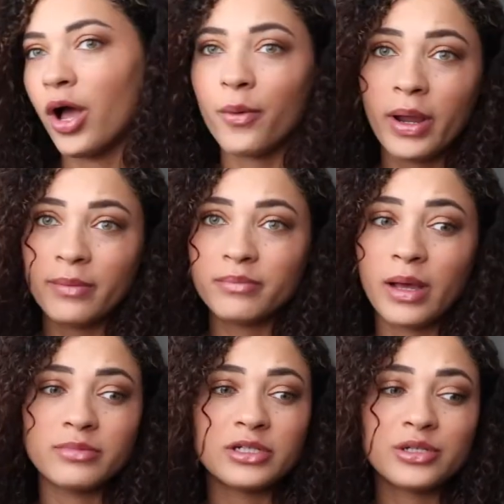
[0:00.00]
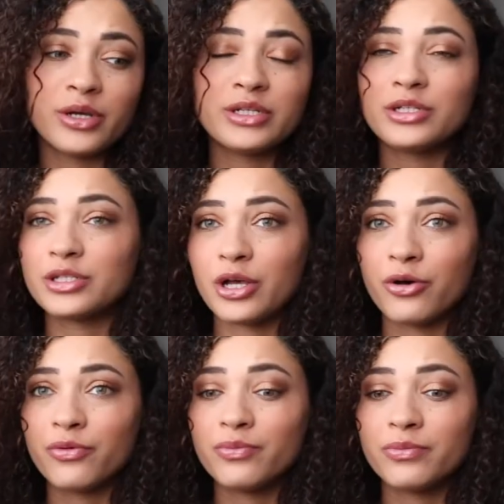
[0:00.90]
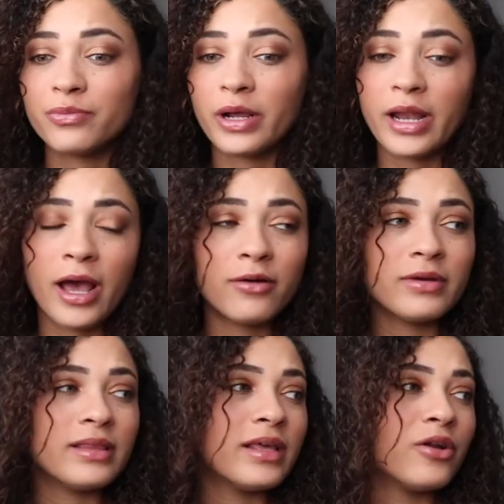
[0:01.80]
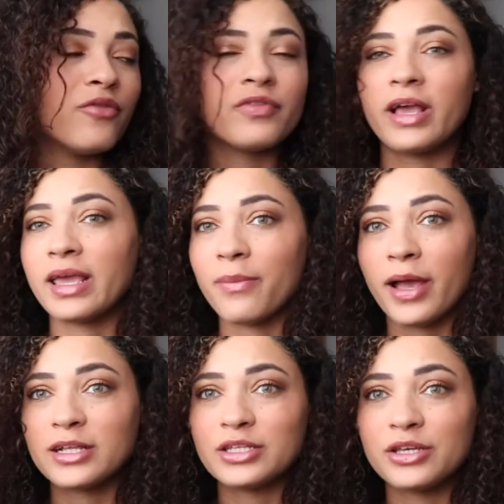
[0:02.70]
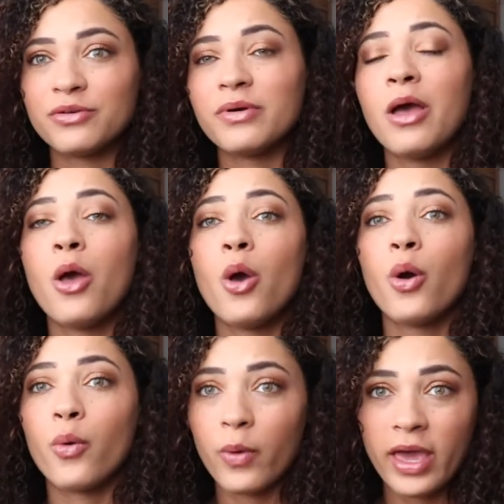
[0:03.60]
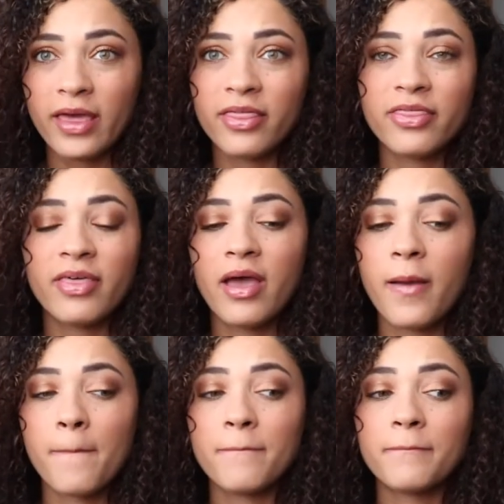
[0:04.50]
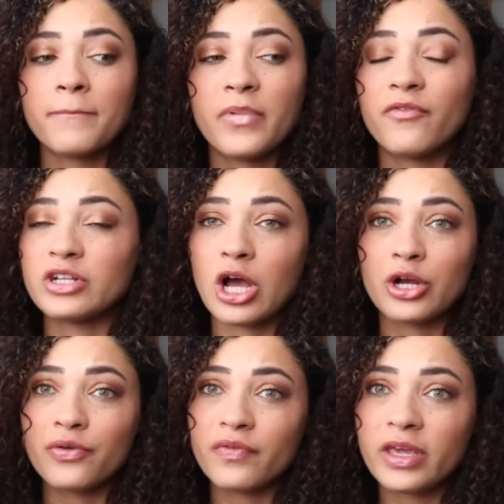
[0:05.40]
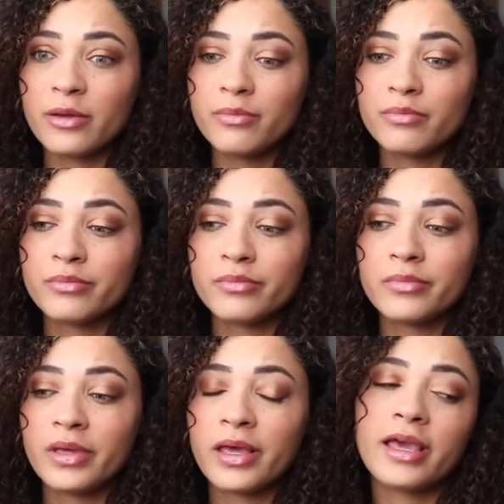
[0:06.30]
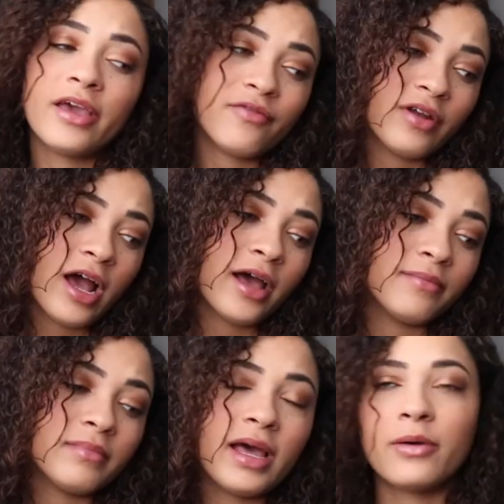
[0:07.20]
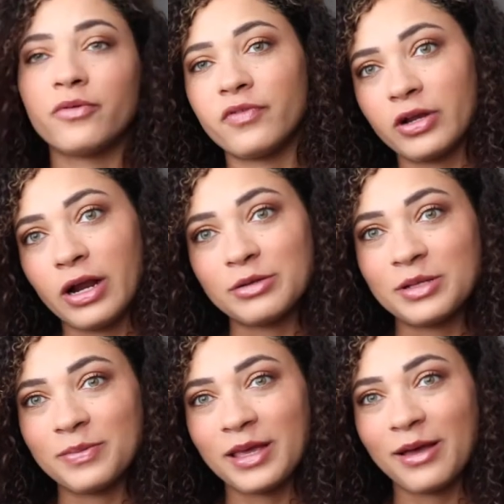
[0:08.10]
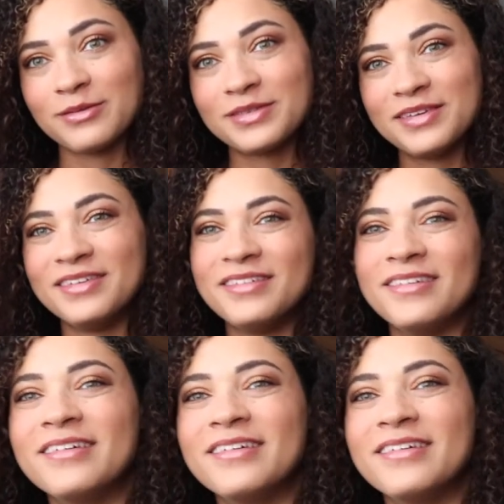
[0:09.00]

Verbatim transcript: all right, I'm just going to sew right now, and then hopefully I get back to you with photography. If not, I will figure out something else.